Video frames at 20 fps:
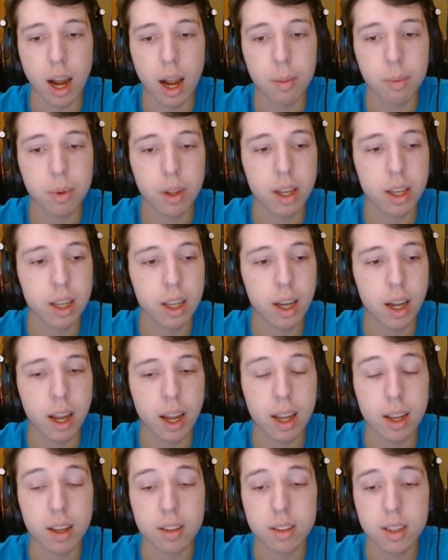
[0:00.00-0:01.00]
I play
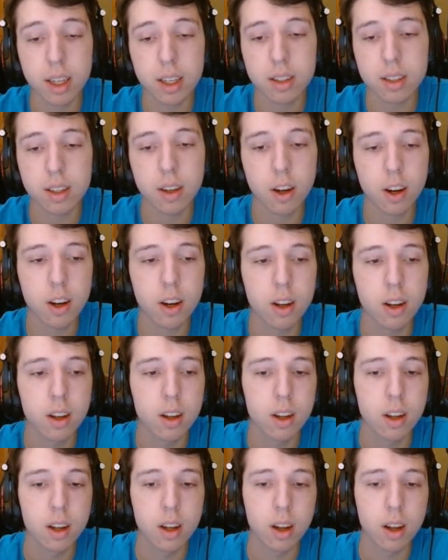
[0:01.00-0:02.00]
a6 here,
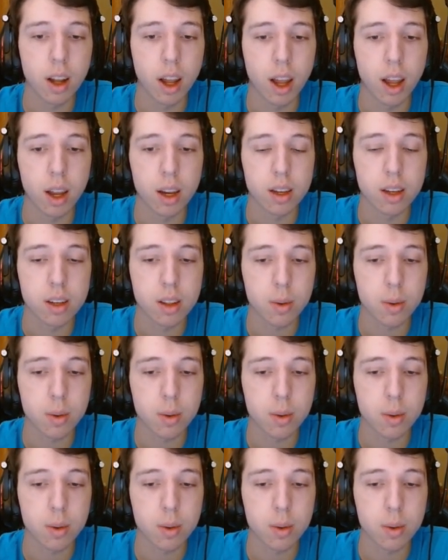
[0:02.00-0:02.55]
and